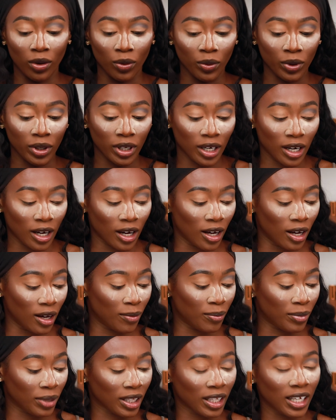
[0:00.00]
we're gonna
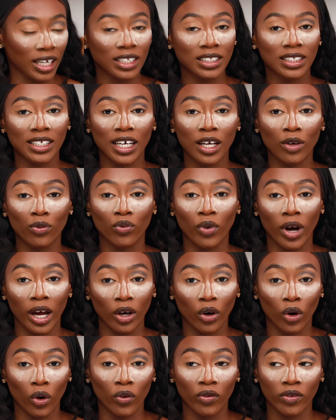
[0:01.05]
place it right
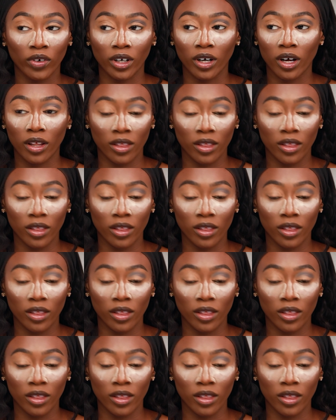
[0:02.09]
over